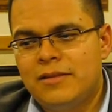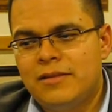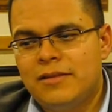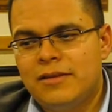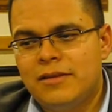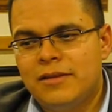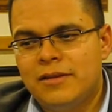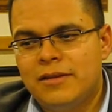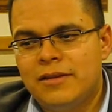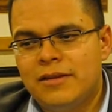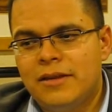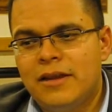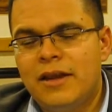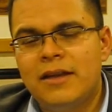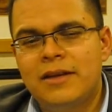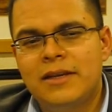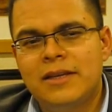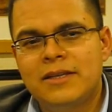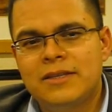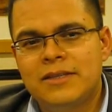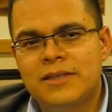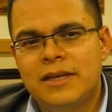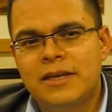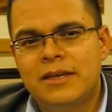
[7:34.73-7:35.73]
the
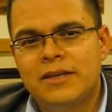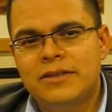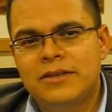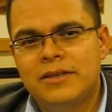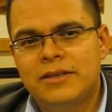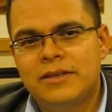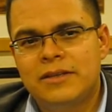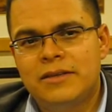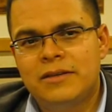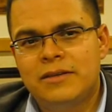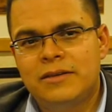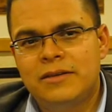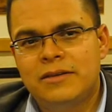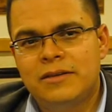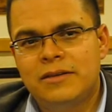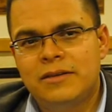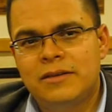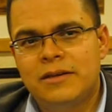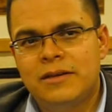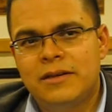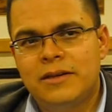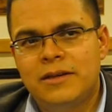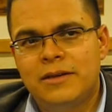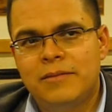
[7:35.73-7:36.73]
contestation
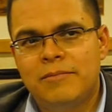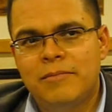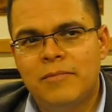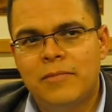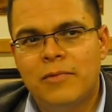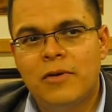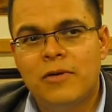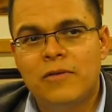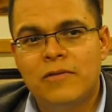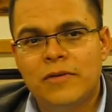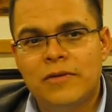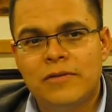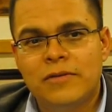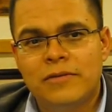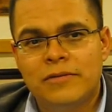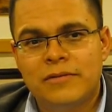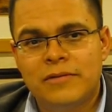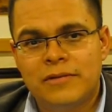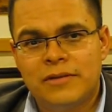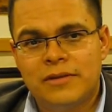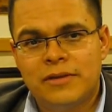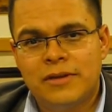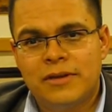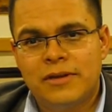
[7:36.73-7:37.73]
over
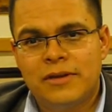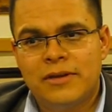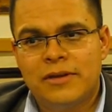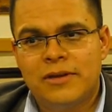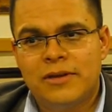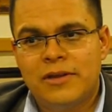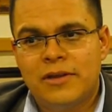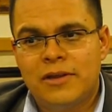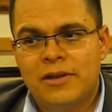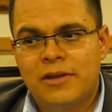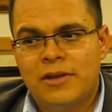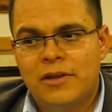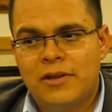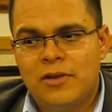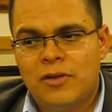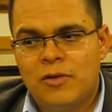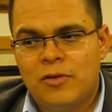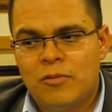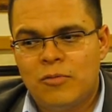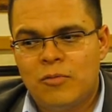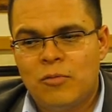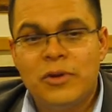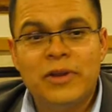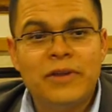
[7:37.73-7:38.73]

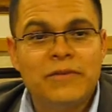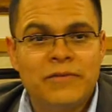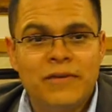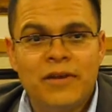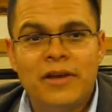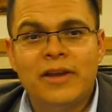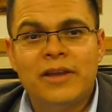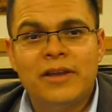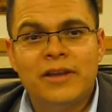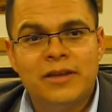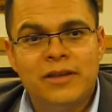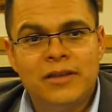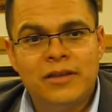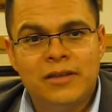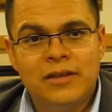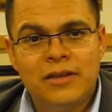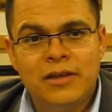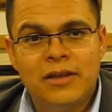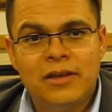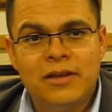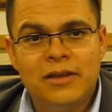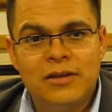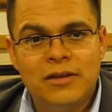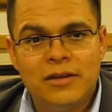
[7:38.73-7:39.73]
reifying
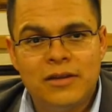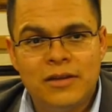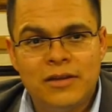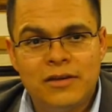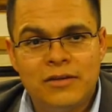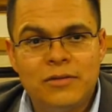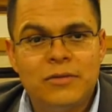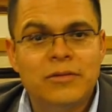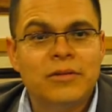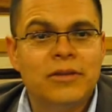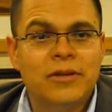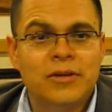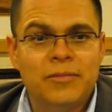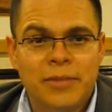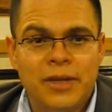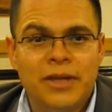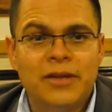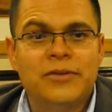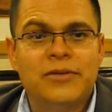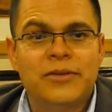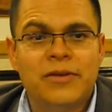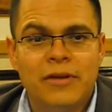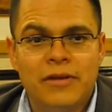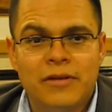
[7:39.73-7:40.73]
a nuclear
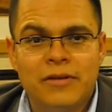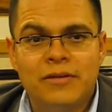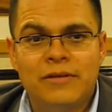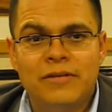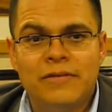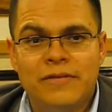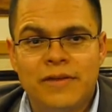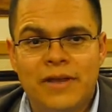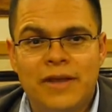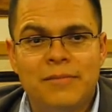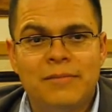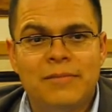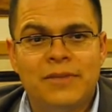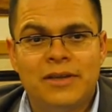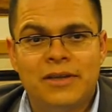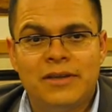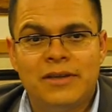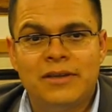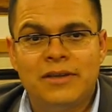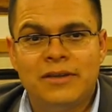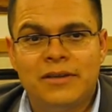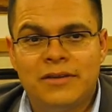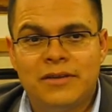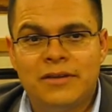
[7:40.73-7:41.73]
patriarchal family
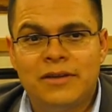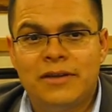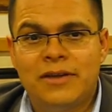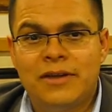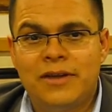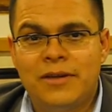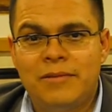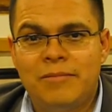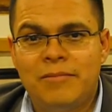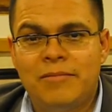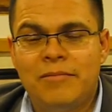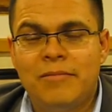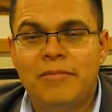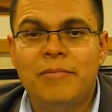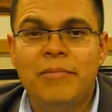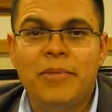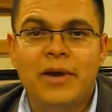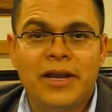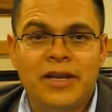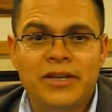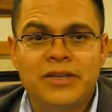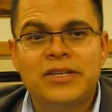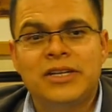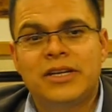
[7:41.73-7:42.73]

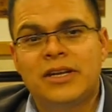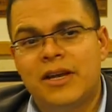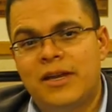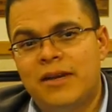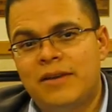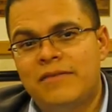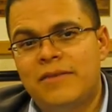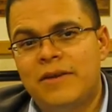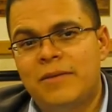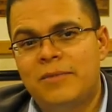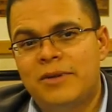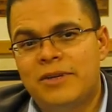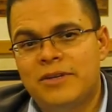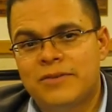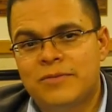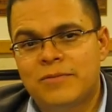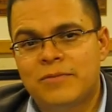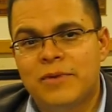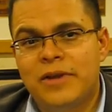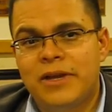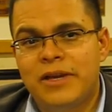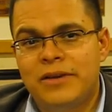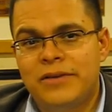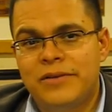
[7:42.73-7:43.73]
by Chicano feminist
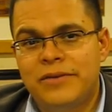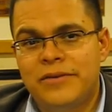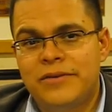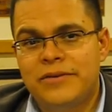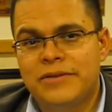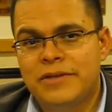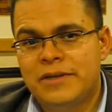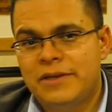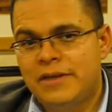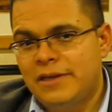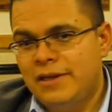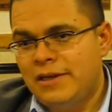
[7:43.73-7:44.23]
writers.